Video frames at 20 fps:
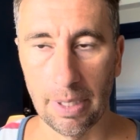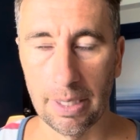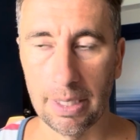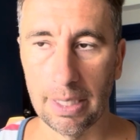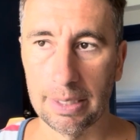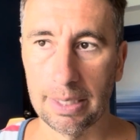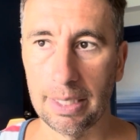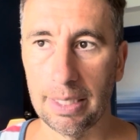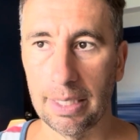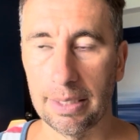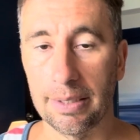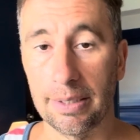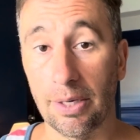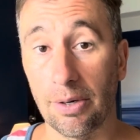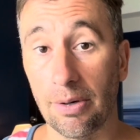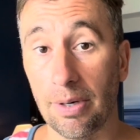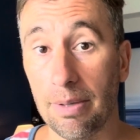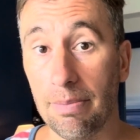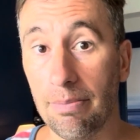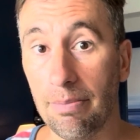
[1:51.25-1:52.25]
It doesn't
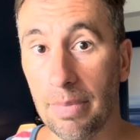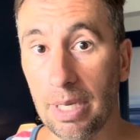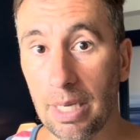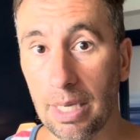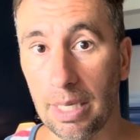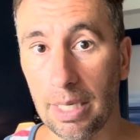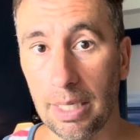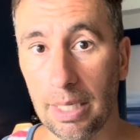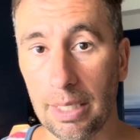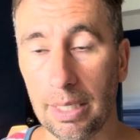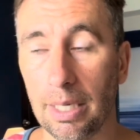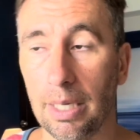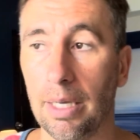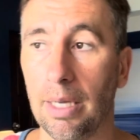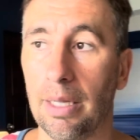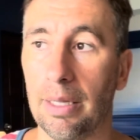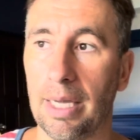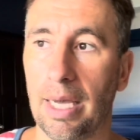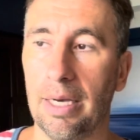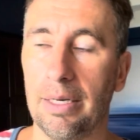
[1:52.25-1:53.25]
necessarily mean
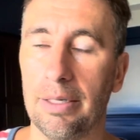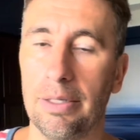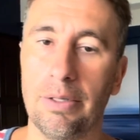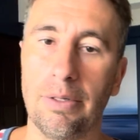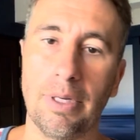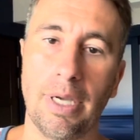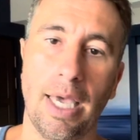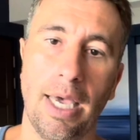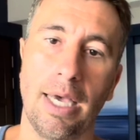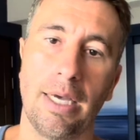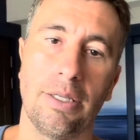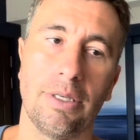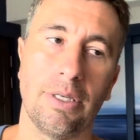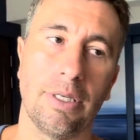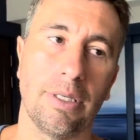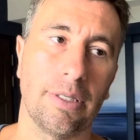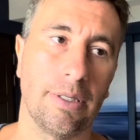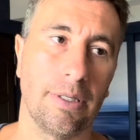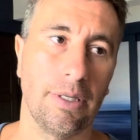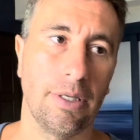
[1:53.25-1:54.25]
that, okay,
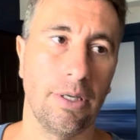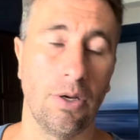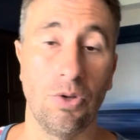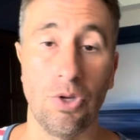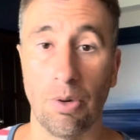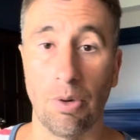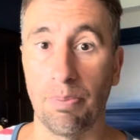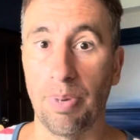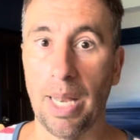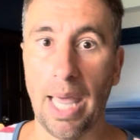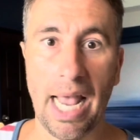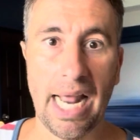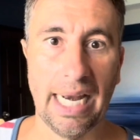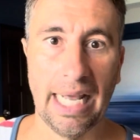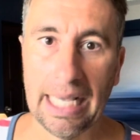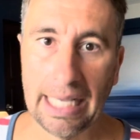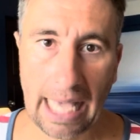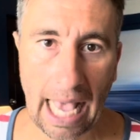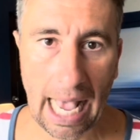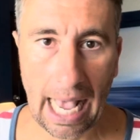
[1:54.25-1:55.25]
you know, you're playing a
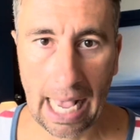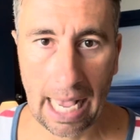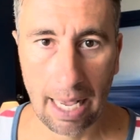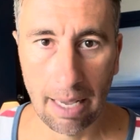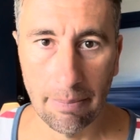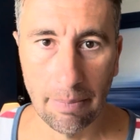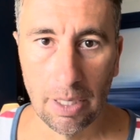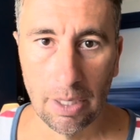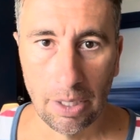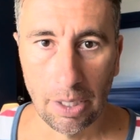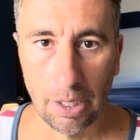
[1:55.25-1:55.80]
game.